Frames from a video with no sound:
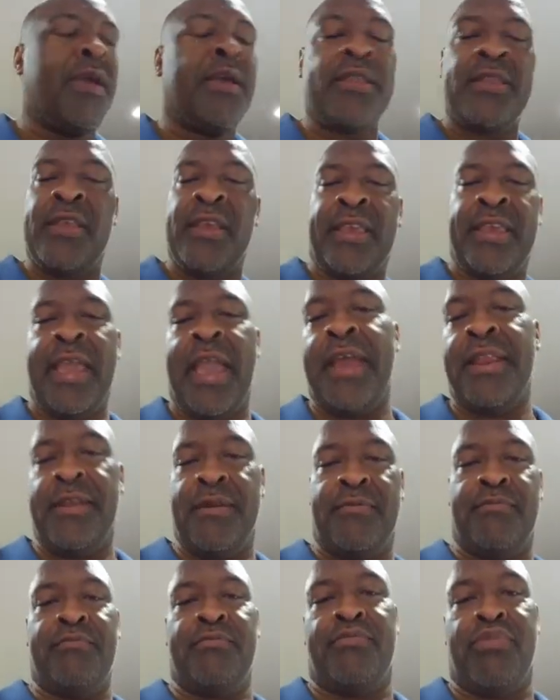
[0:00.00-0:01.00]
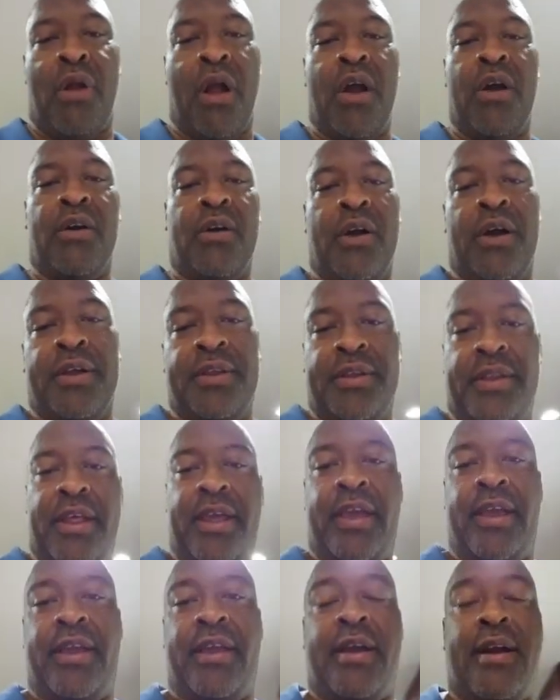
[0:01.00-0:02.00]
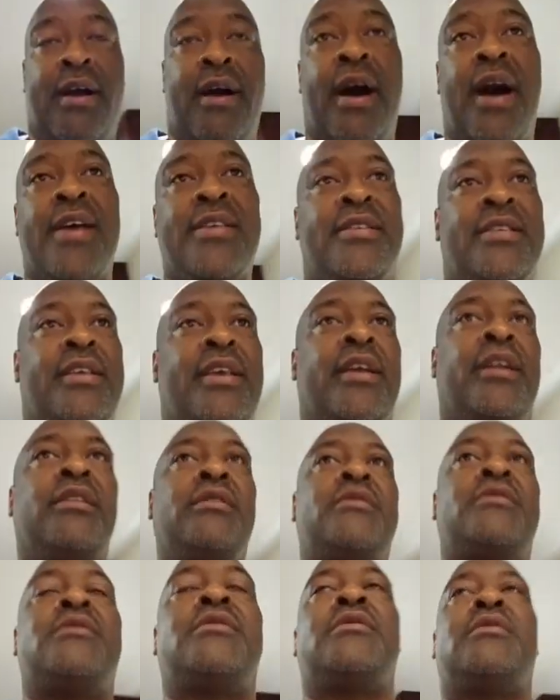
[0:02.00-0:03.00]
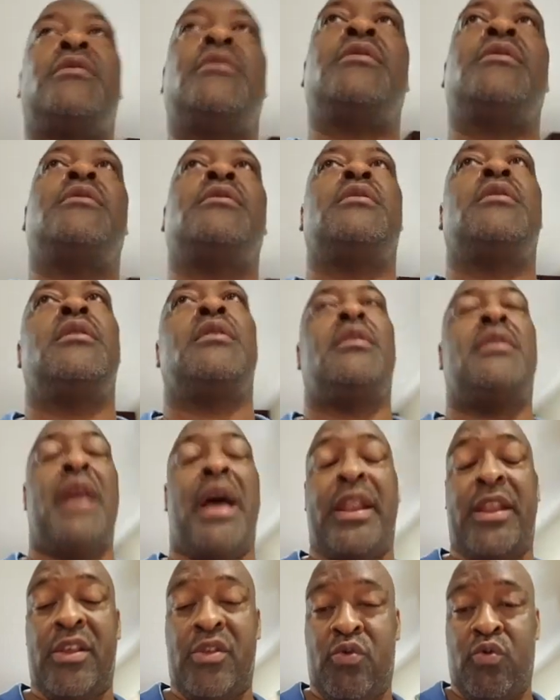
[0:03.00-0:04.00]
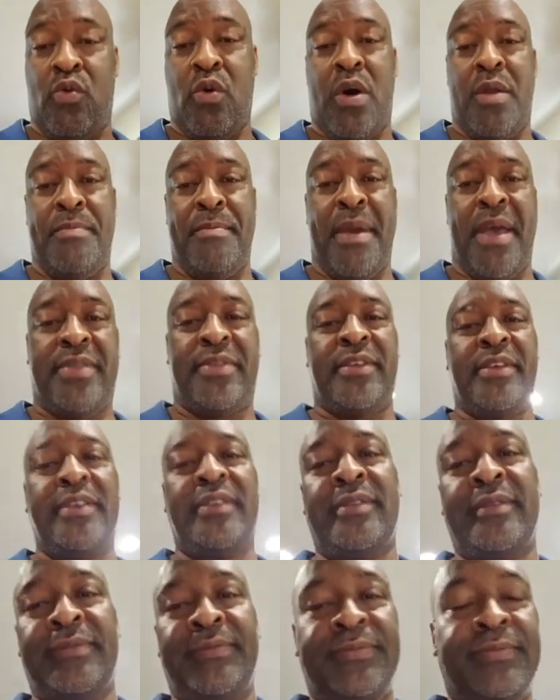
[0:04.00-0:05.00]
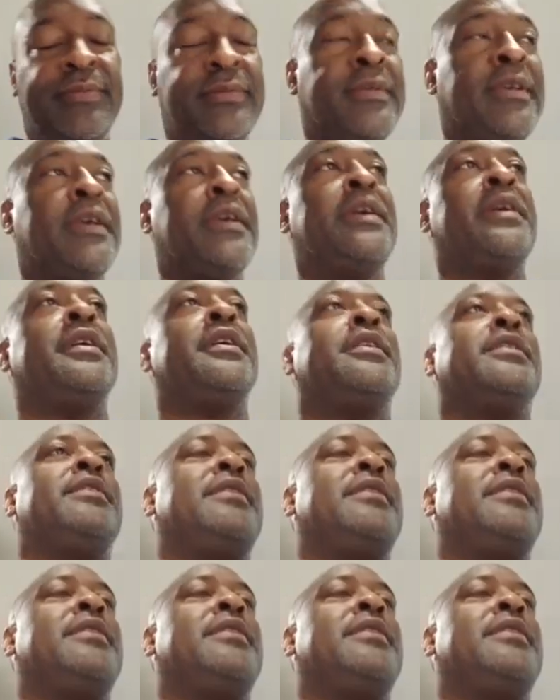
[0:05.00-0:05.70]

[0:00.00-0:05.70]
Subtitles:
to get the brown on their oxtails. That is one method. The